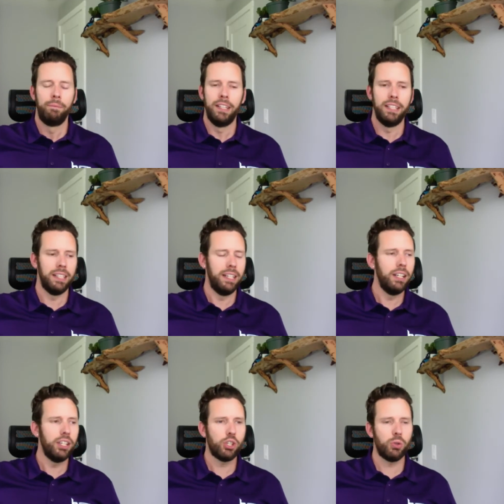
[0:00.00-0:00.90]
an
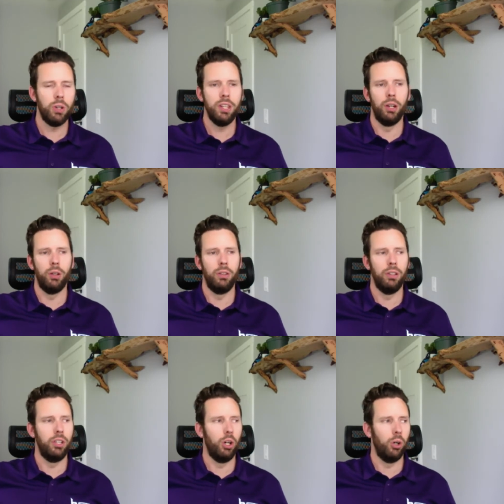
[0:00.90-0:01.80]
industry that,
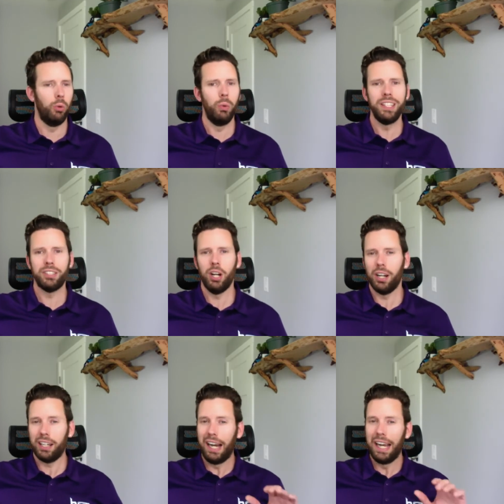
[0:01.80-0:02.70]
that we saw
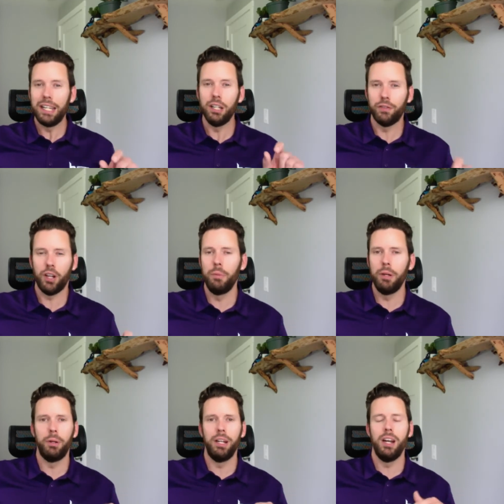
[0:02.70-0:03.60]
kind of coming,
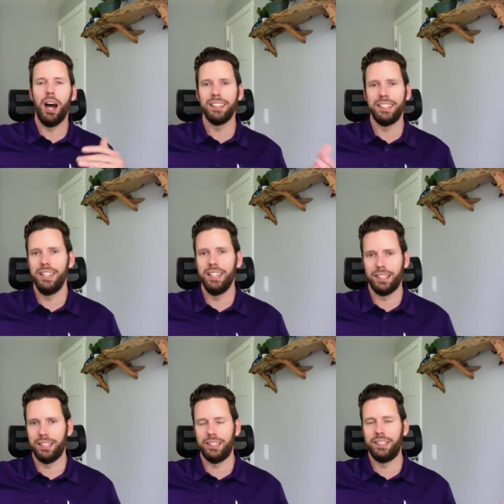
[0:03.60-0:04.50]
but not to the
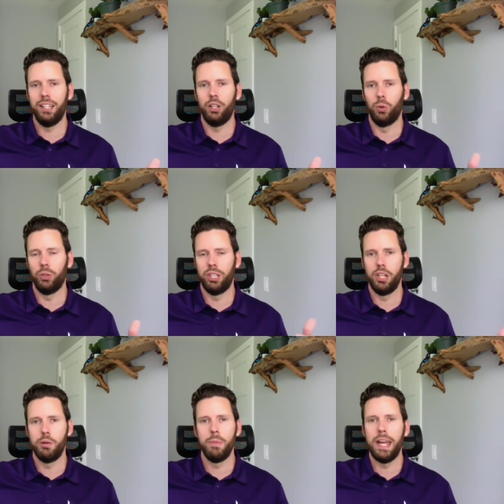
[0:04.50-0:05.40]
extent or to the
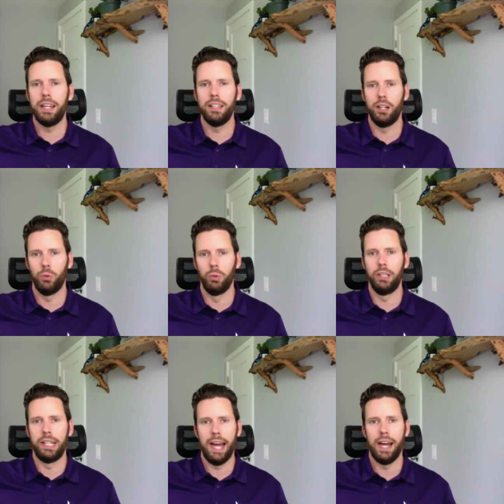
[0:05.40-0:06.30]
demand that it
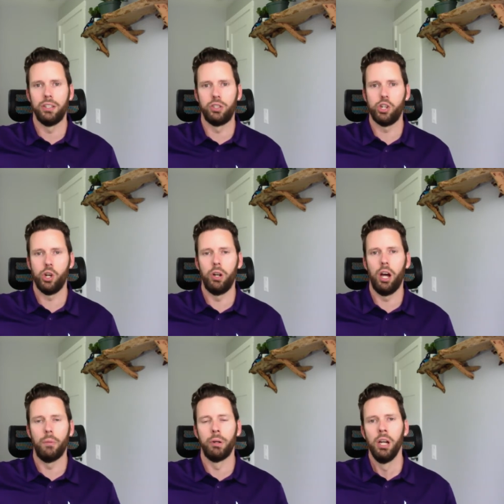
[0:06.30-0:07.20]
really has shown
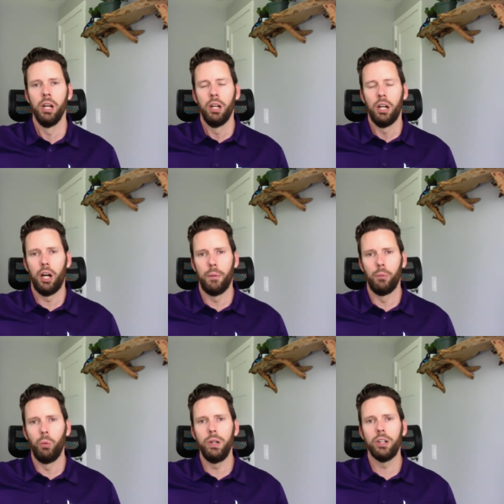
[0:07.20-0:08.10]
up.
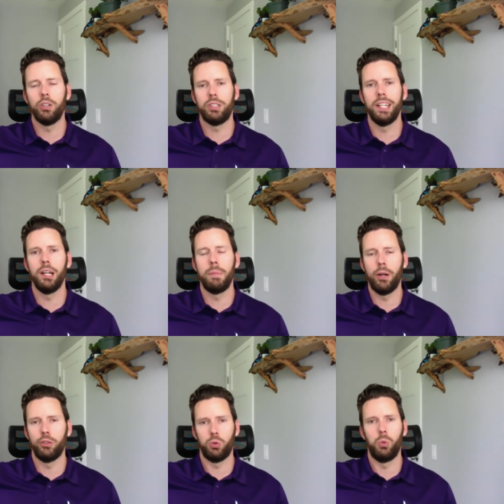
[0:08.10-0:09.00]
We are seeing
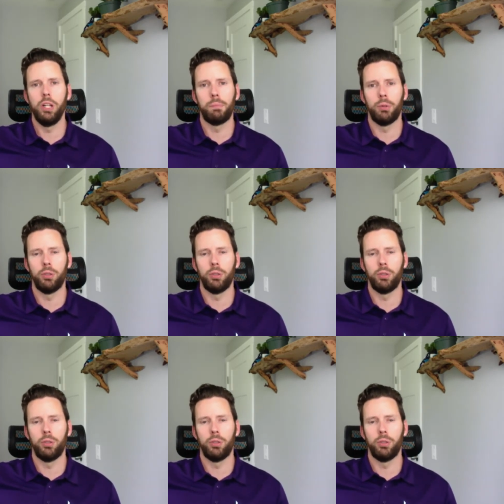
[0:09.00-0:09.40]
about 20%